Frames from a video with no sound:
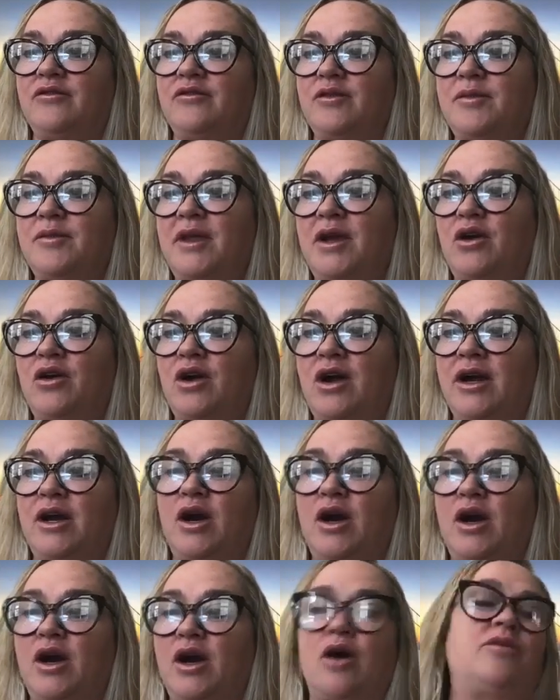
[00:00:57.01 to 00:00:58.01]
From there, I
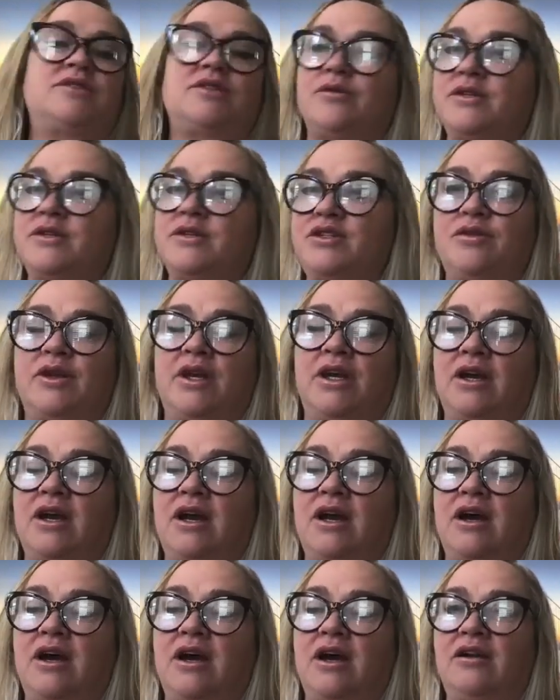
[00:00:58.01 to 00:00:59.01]
was always doing
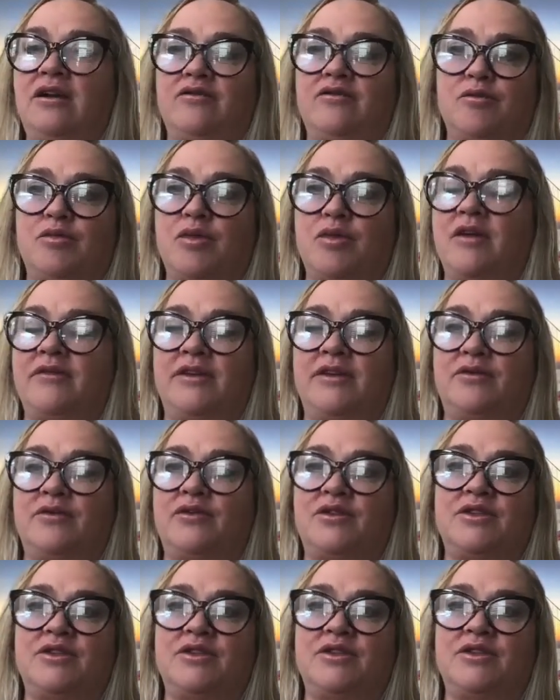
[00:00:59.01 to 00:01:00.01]
not-for-profit
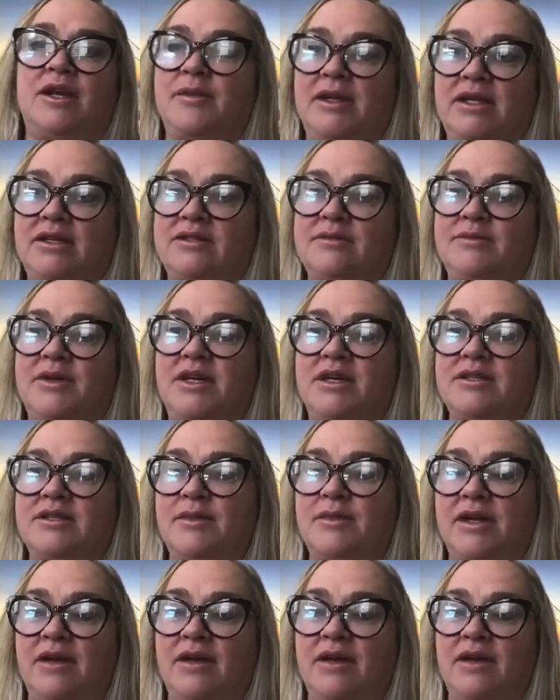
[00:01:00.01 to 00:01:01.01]
for diabetes
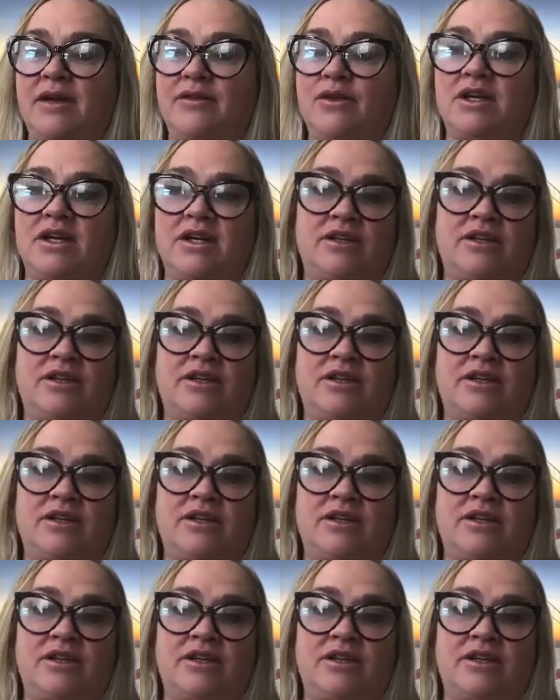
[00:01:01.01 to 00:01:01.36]
because my nephew was